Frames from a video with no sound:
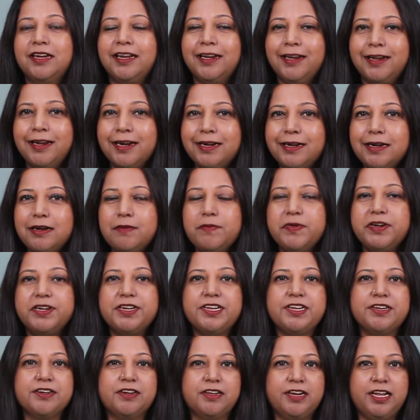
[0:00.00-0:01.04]
little bit
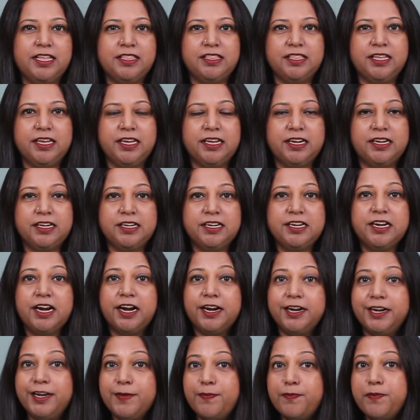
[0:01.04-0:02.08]
here and there
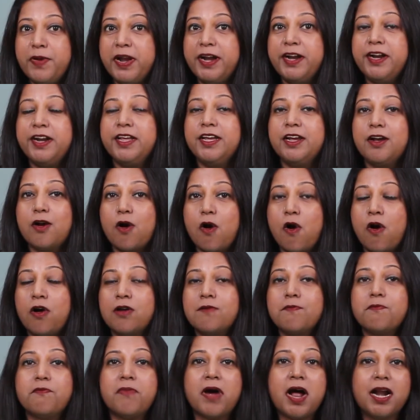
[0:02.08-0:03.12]
depending
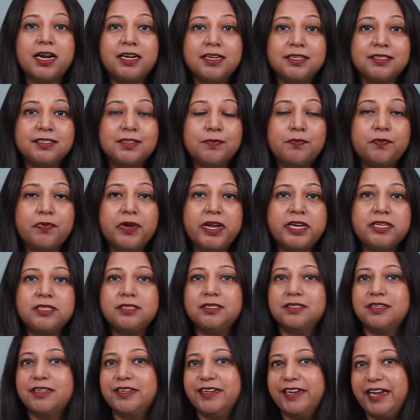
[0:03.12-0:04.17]
on
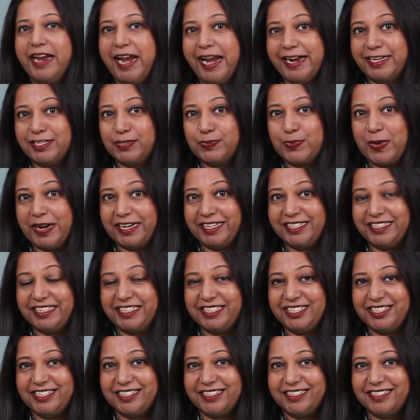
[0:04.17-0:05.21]
participants'
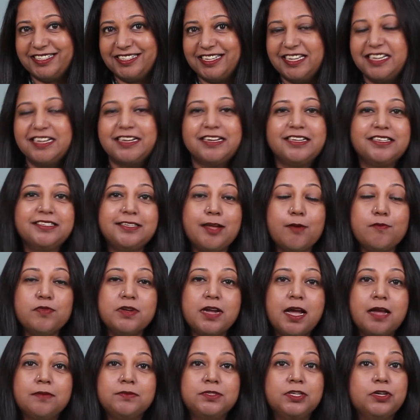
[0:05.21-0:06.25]
expectations.
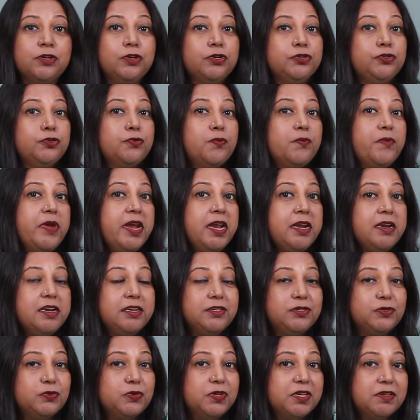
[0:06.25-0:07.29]
Sometimes you may
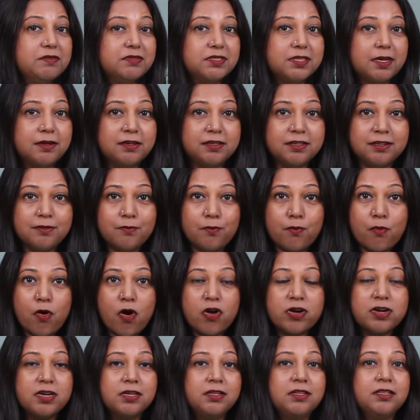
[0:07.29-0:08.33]
need to give certain
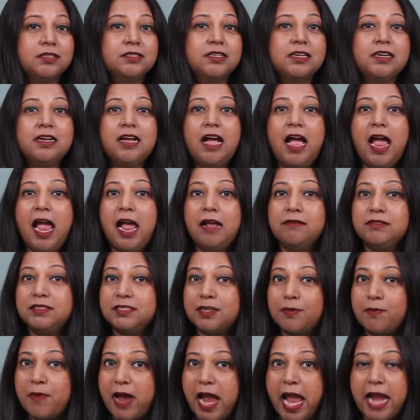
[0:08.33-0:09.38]
models, have
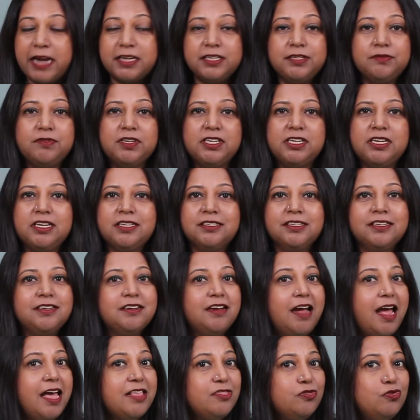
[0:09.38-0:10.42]
some activities,
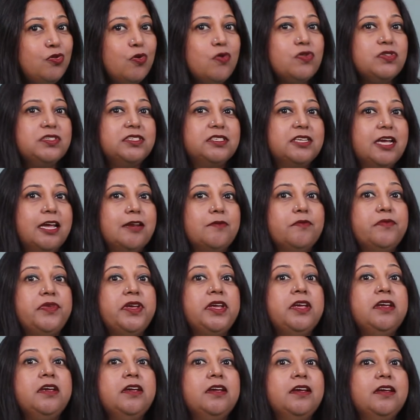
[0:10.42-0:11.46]
and those can
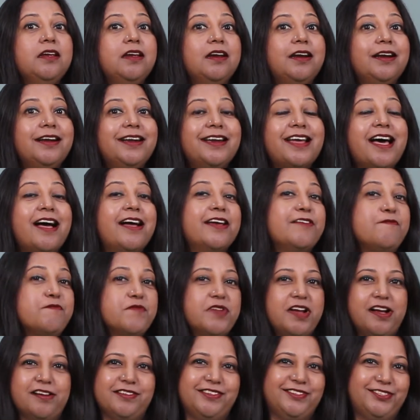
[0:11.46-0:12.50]
be time
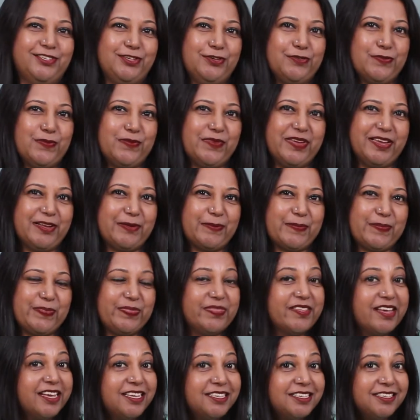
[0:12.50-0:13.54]
consuming,
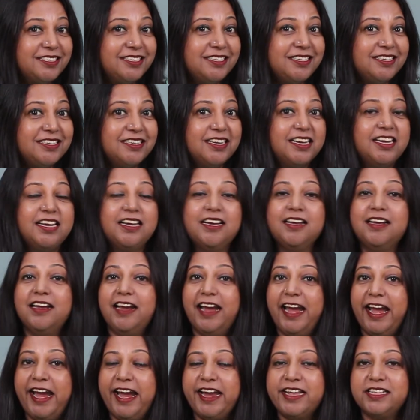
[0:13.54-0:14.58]
isn't it?
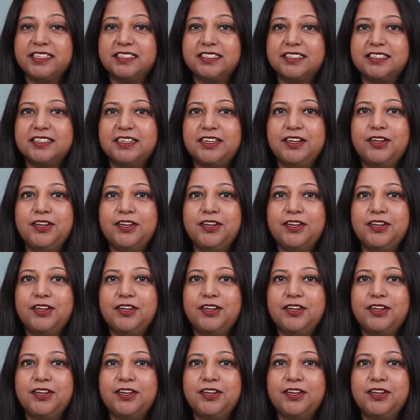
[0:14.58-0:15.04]
Hence,